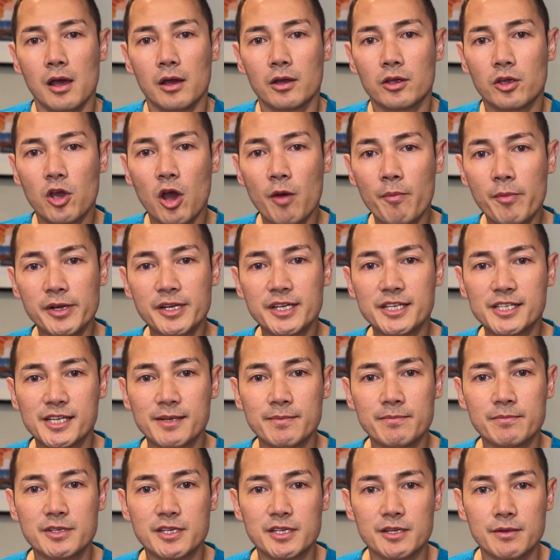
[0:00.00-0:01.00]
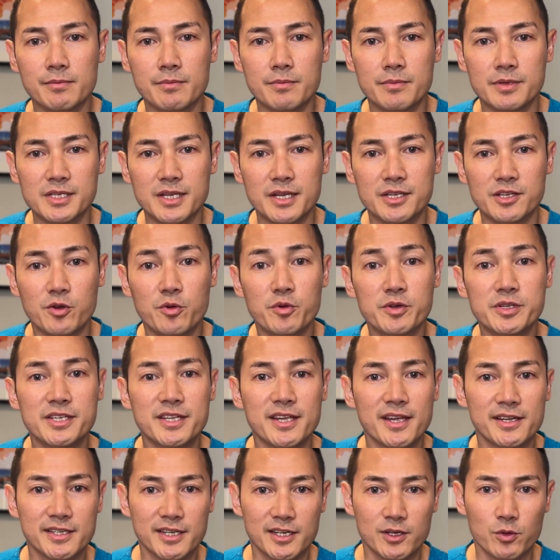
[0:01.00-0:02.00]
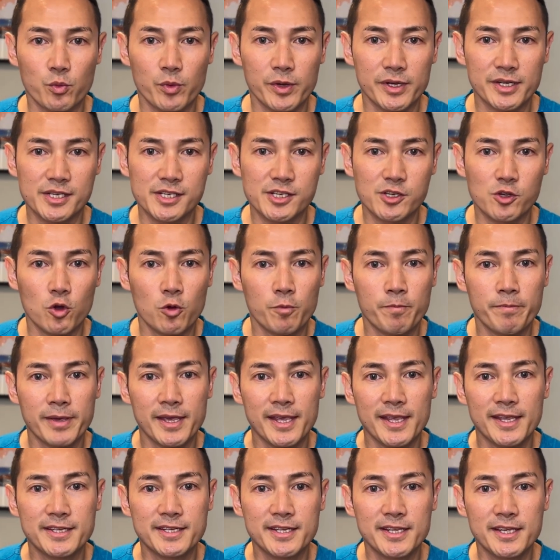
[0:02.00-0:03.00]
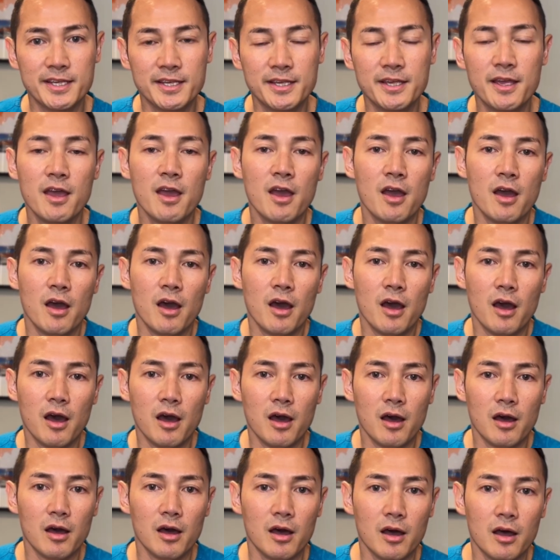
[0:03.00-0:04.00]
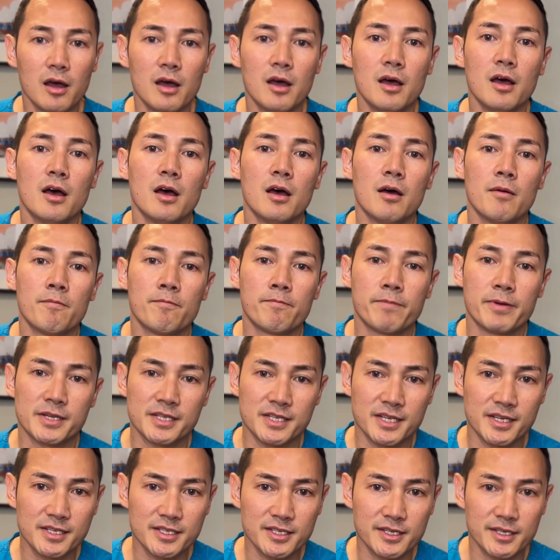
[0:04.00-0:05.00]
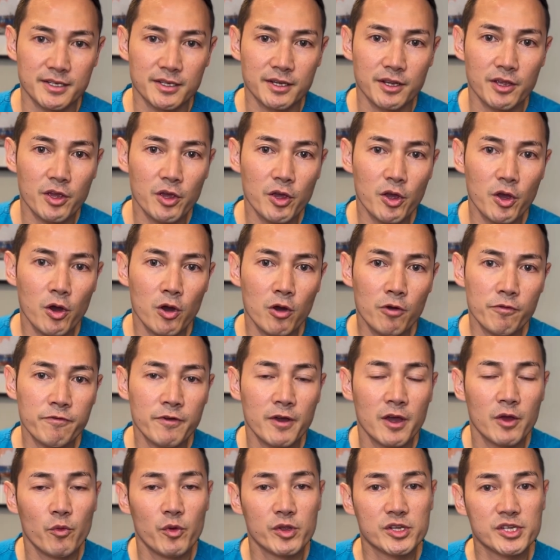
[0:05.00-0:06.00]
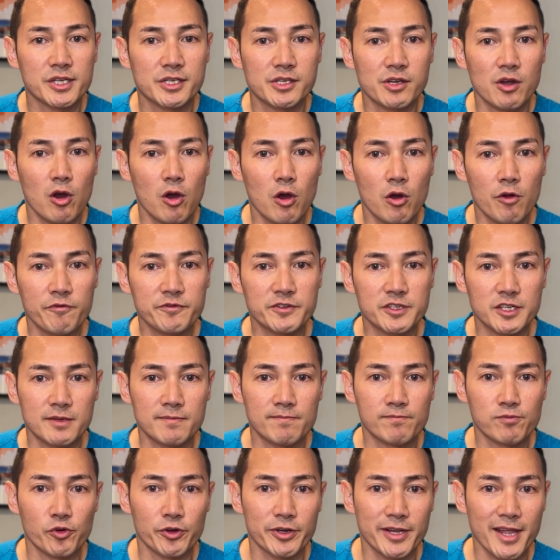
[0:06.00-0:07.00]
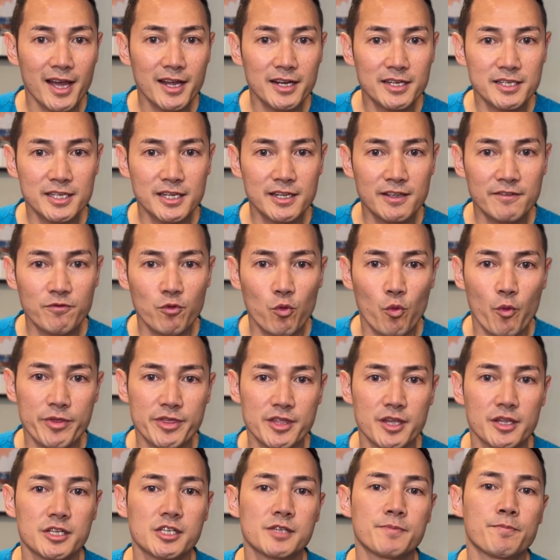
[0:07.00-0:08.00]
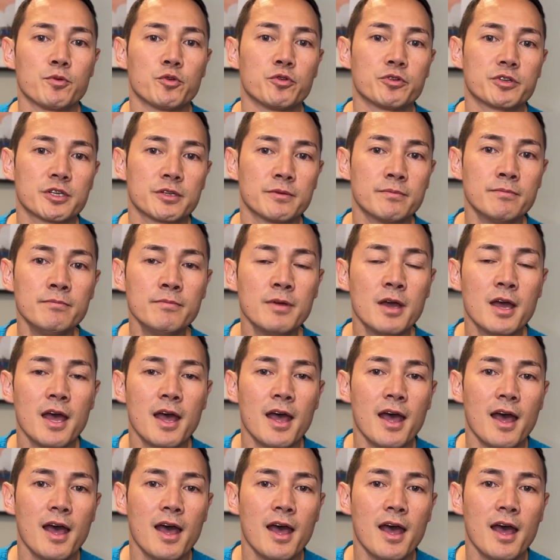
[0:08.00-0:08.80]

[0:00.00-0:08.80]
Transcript: Common symptoms associated with COPD are persistent cough, which is often productive with sputum.